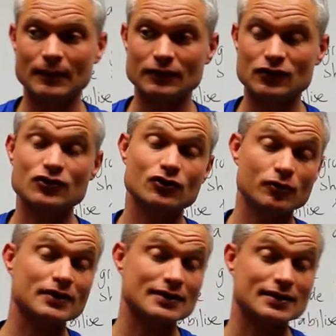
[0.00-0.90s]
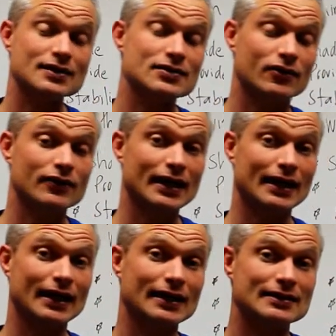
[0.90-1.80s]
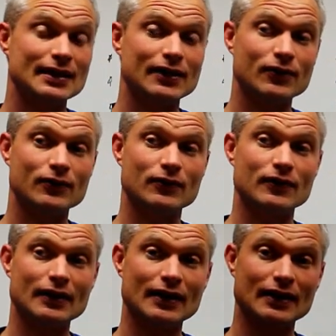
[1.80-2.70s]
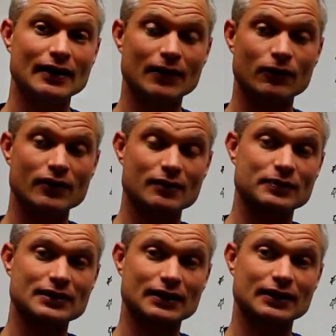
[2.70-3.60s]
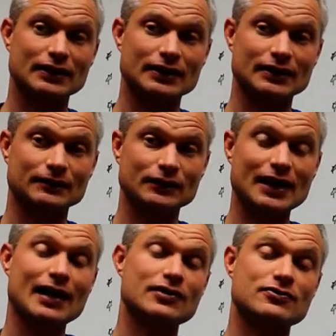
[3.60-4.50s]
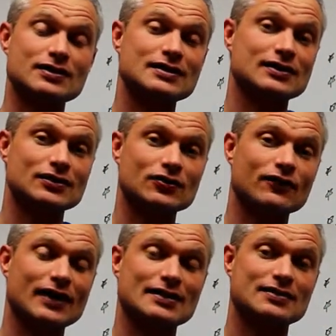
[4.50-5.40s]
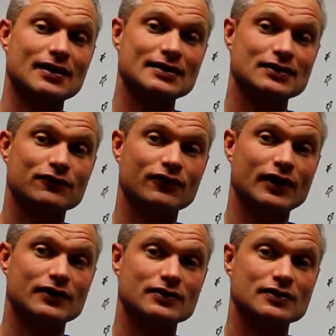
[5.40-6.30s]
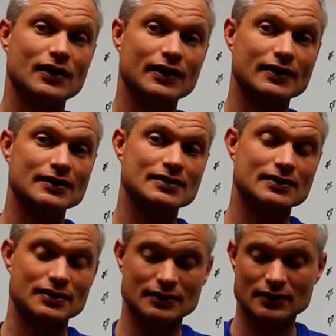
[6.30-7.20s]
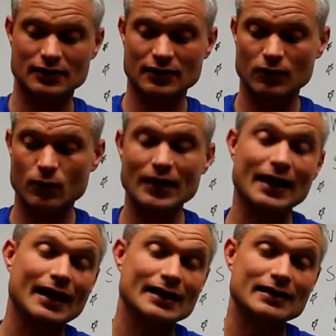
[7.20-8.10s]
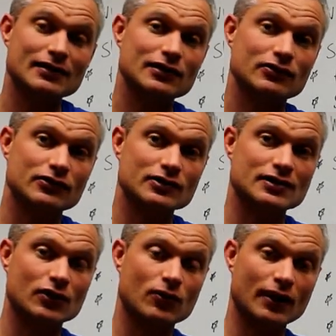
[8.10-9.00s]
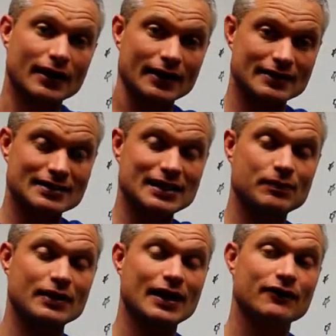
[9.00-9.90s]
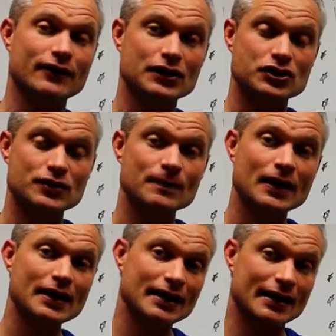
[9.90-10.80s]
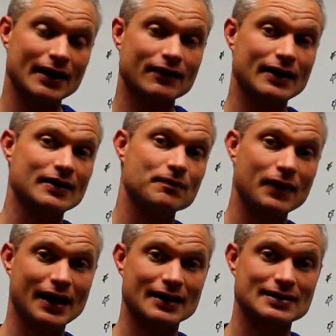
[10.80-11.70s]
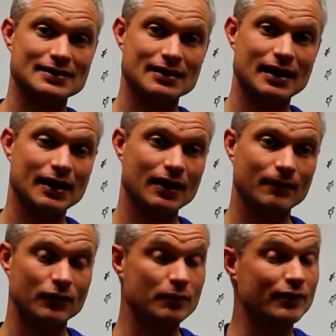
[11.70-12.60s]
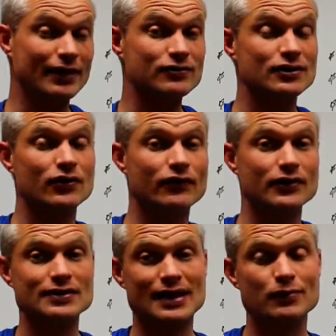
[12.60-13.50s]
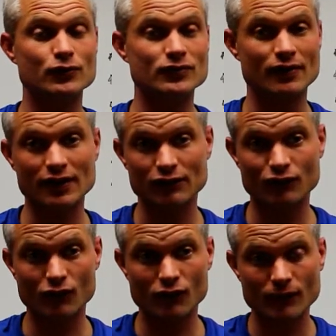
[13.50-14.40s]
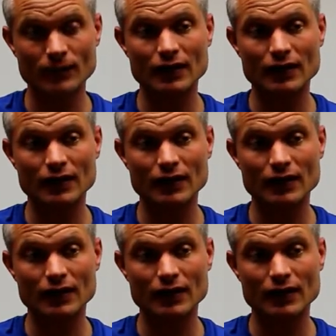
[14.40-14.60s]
disturbances on that land, what are the particular characteristics of that site as far as, is it in a wetland area or is it quite steep in elevation, and how that impacts the browsing of those animals and therefore